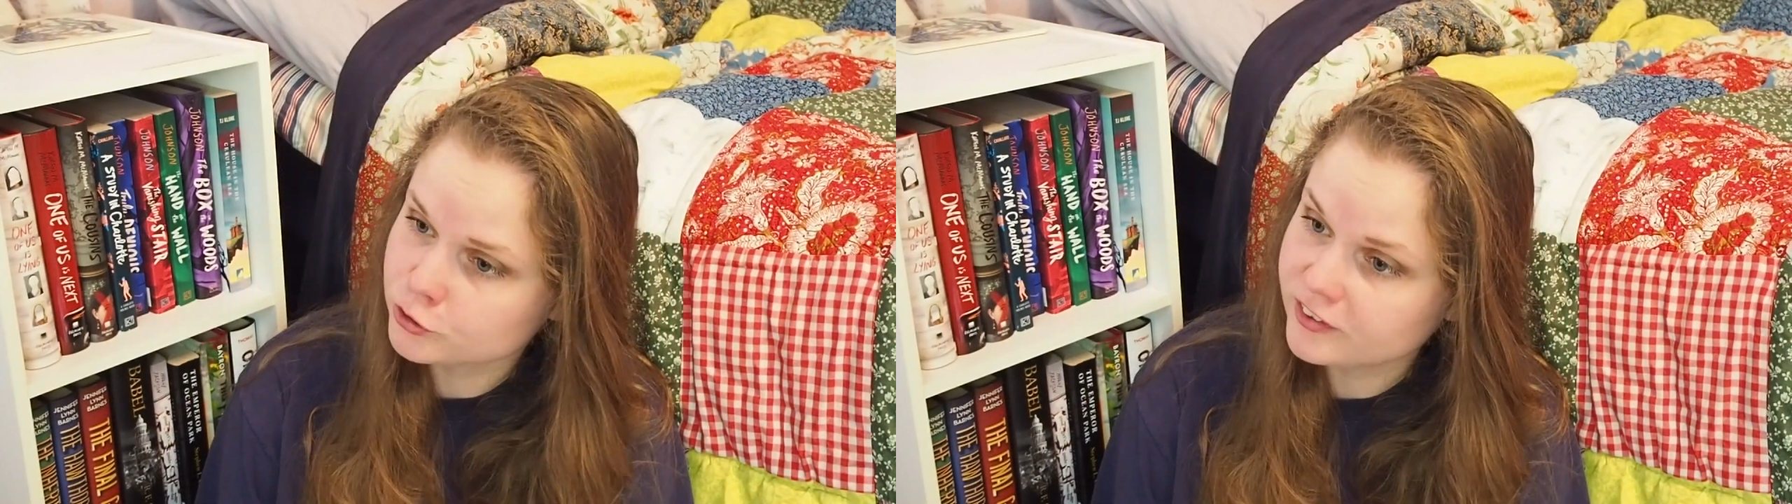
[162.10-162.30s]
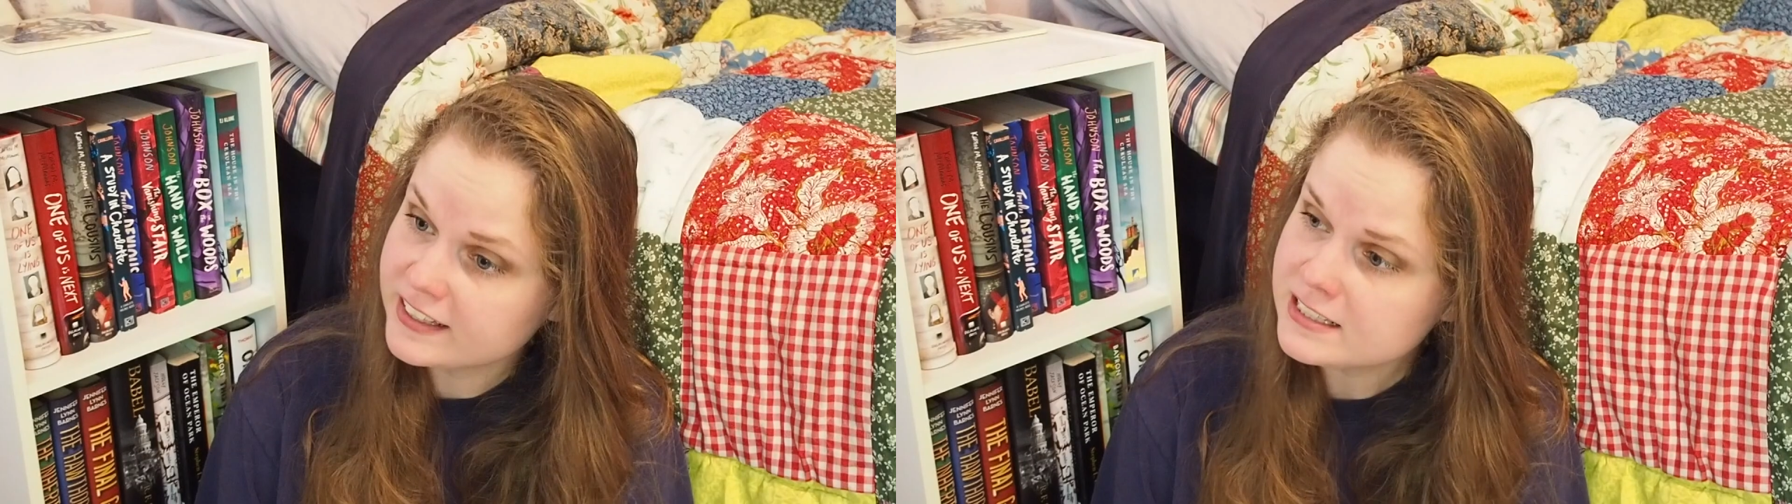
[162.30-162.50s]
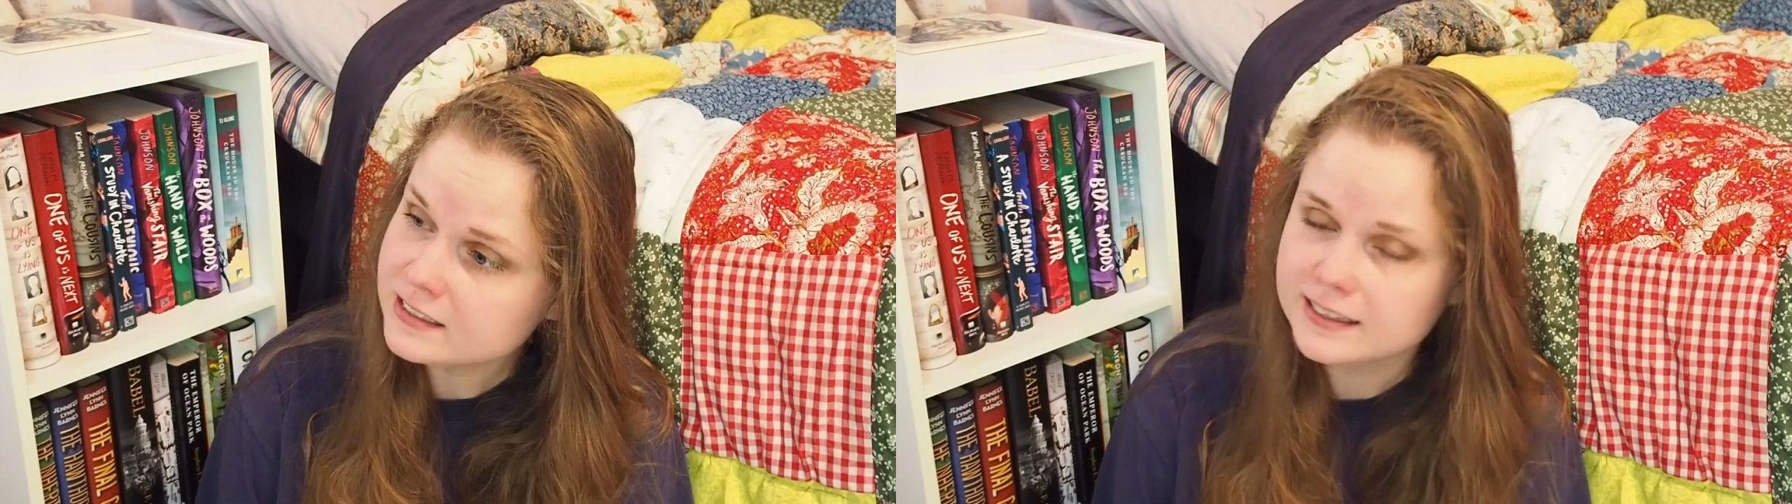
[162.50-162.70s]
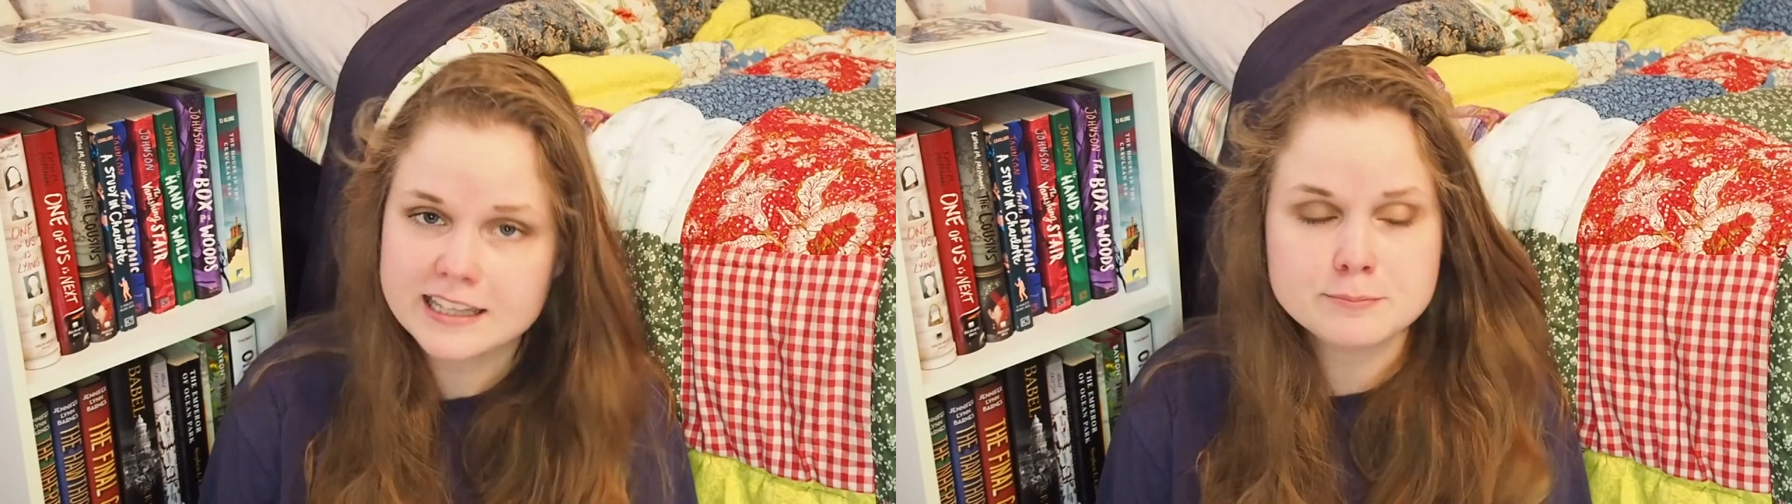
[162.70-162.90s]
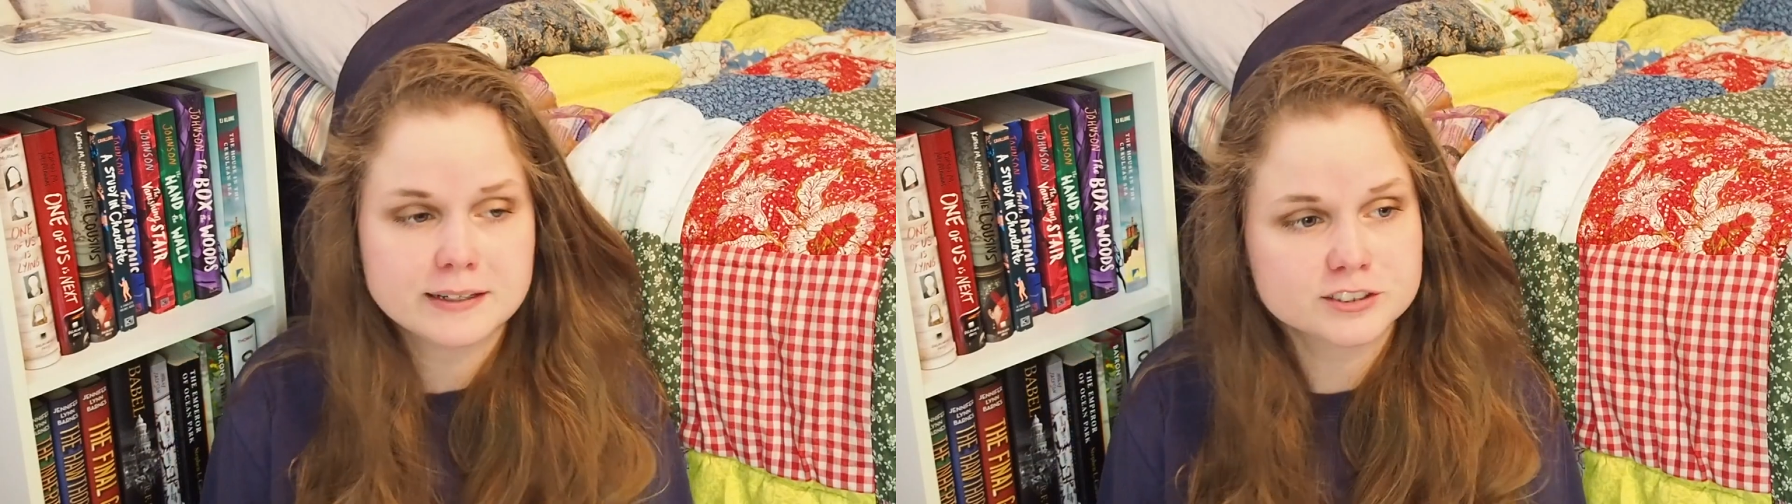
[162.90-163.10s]
vein,
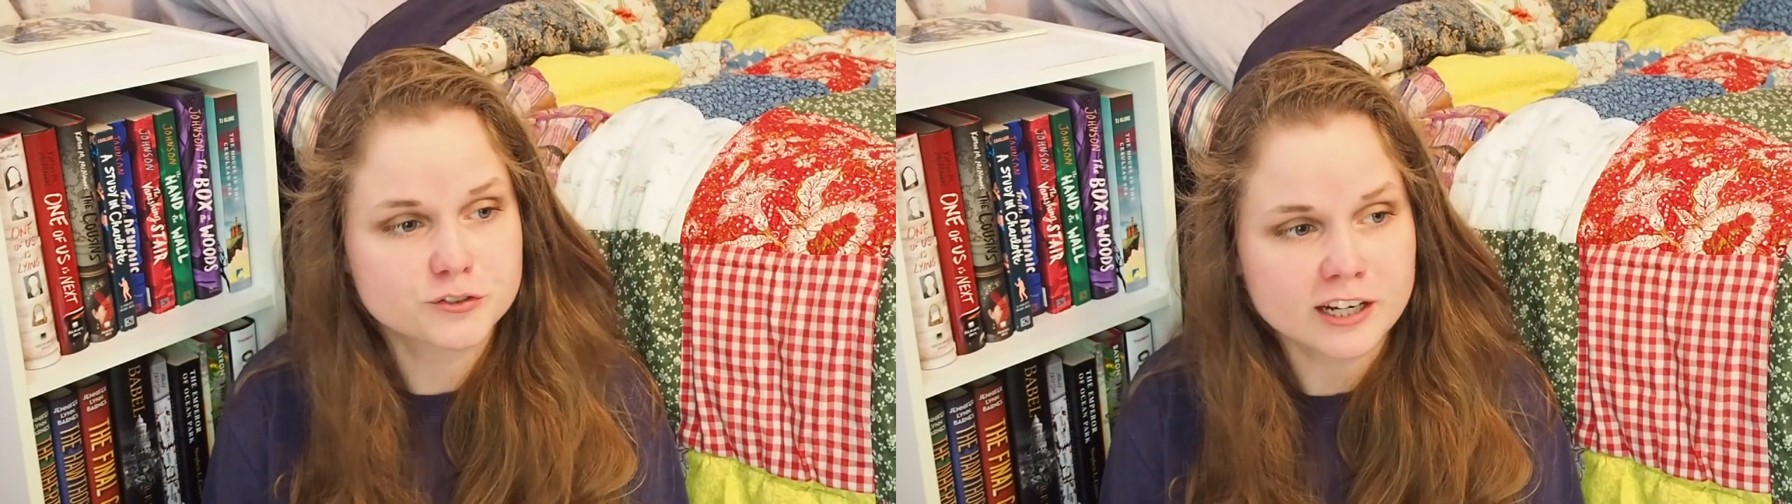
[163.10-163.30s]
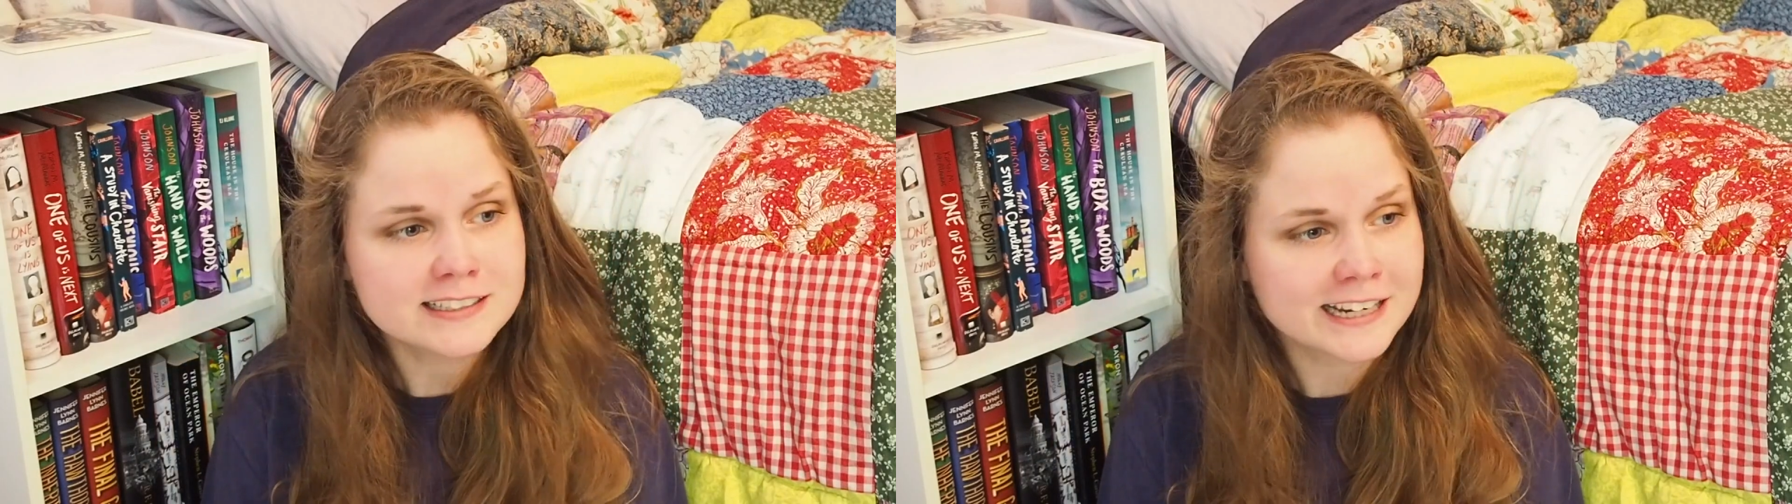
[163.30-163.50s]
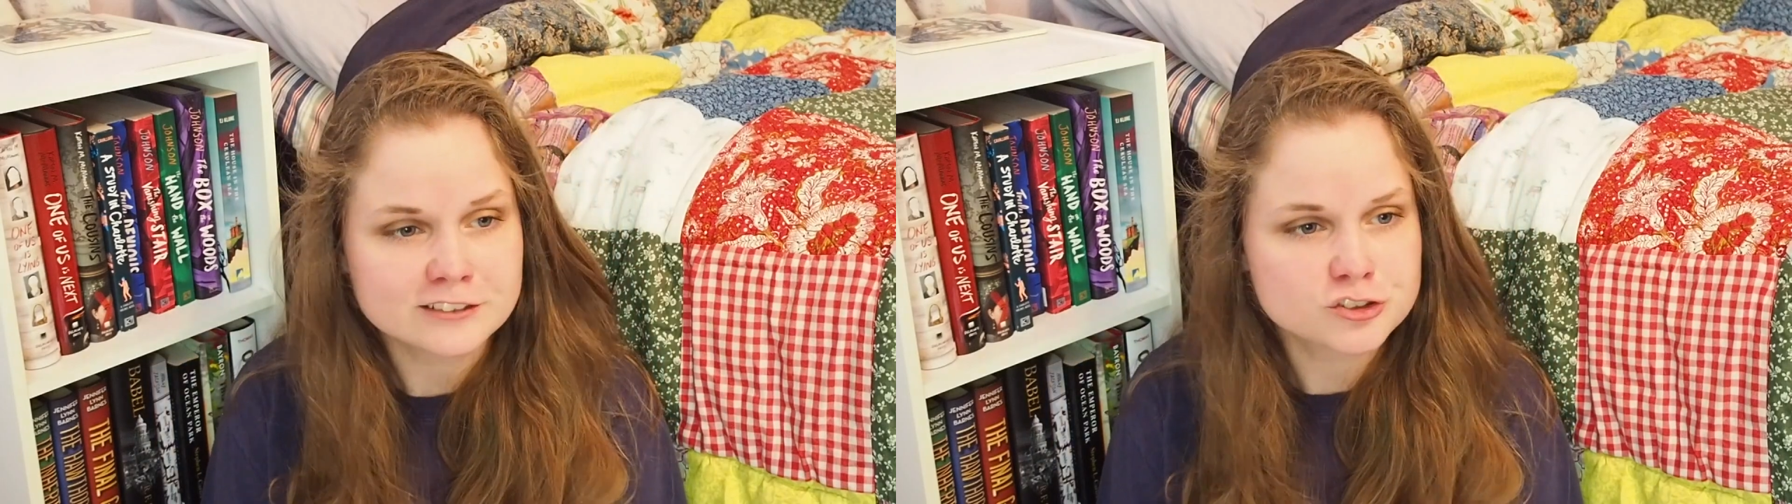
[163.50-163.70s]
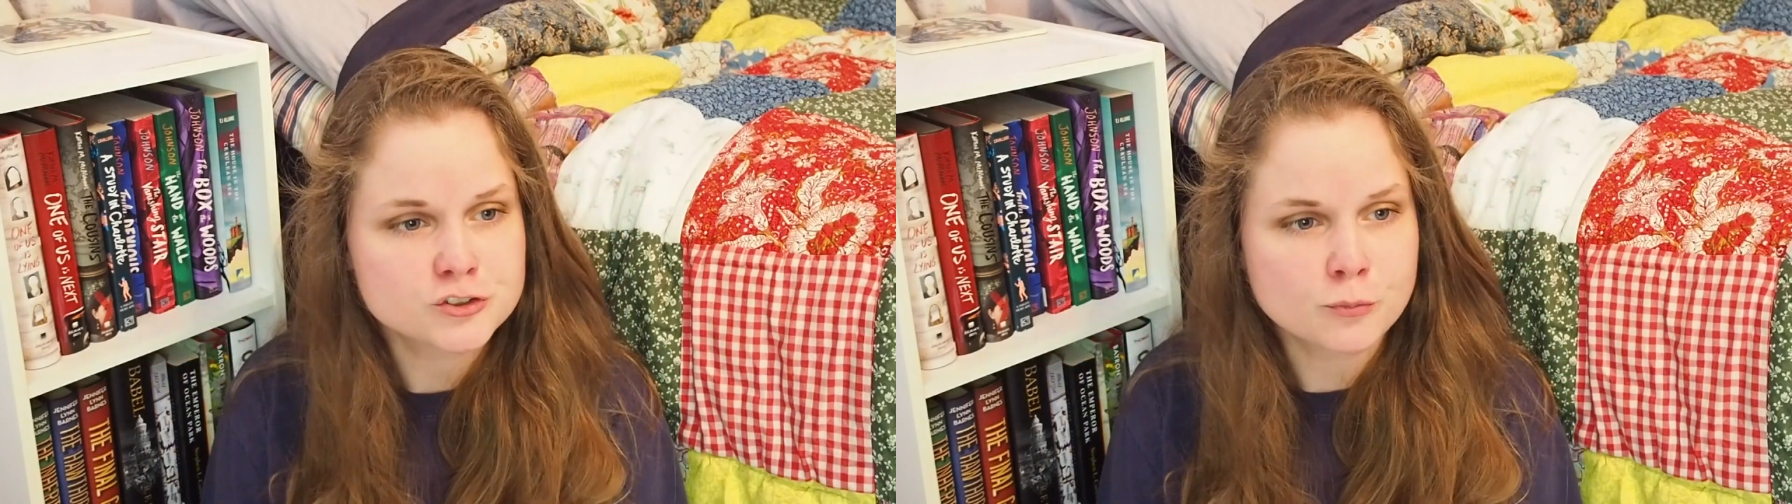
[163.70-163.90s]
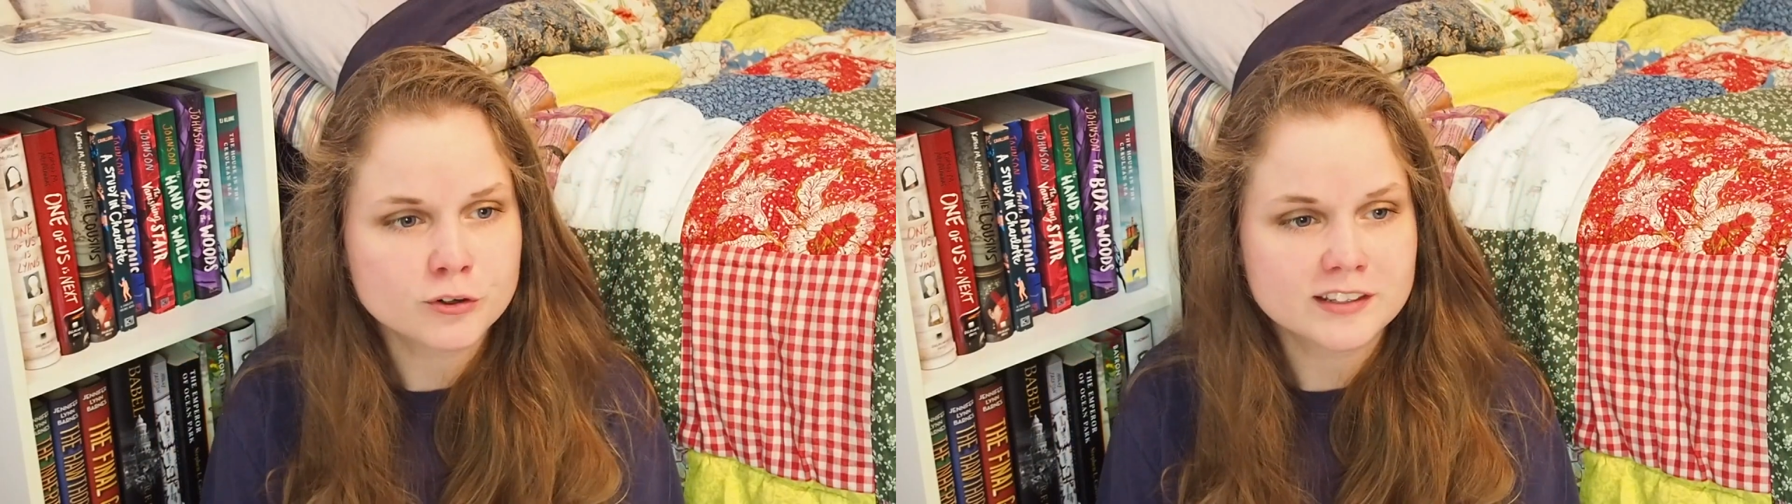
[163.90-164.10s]
the best friend can't just support